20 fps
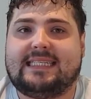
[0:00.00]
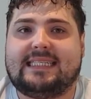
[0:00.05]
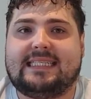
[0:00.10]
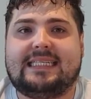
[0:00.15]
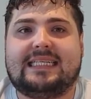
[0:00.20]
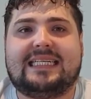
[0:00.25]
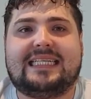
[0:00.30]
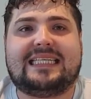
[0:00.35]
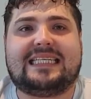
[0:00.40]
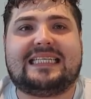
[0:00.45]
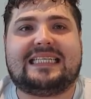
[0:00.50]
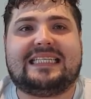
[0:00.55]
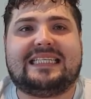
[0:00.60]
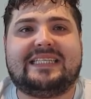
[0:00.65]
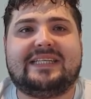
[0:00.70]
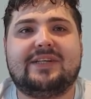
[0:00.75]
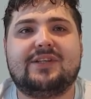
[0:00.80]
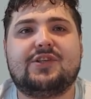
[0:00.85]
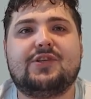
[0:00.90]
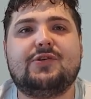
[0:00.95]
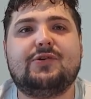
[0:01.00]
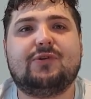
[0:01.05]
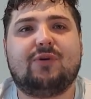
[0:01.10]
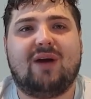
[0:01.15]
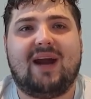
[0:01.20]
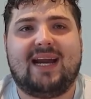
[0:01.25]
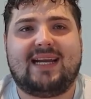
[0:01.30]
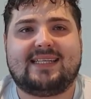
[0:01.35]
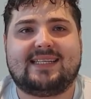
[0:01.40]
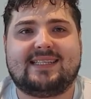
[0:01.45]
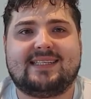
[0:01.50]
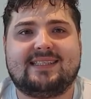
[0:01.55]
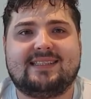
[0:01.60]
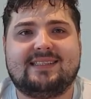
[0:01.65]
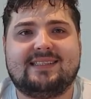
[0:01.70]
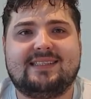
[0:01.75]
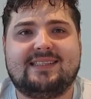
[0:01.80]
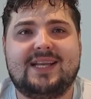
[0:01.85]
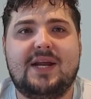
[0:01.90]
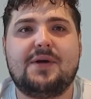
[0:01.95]
not too great,
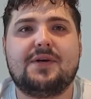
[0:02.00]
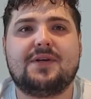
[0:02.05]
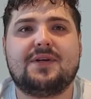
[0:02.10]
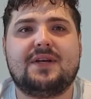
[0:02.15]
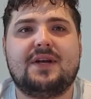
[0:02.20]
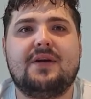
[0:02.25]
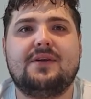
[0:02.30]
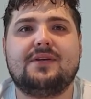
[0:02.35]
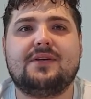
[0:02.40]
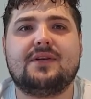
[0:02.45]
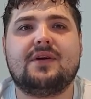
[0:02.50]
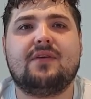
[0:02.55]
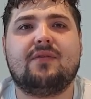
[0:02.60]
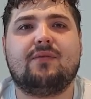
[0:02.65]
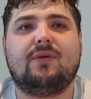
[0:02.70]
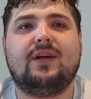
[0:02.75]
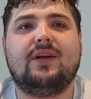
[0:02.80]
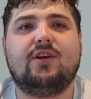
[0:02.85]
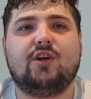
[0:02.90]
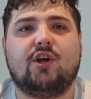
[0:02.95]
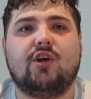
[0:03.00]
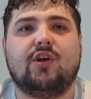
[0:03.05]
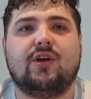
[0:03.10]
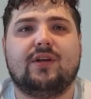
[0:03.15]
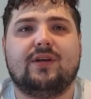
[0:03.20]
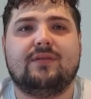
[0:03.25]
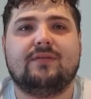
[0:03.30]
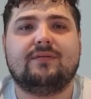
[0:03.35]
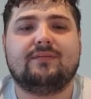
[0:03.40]
not real good.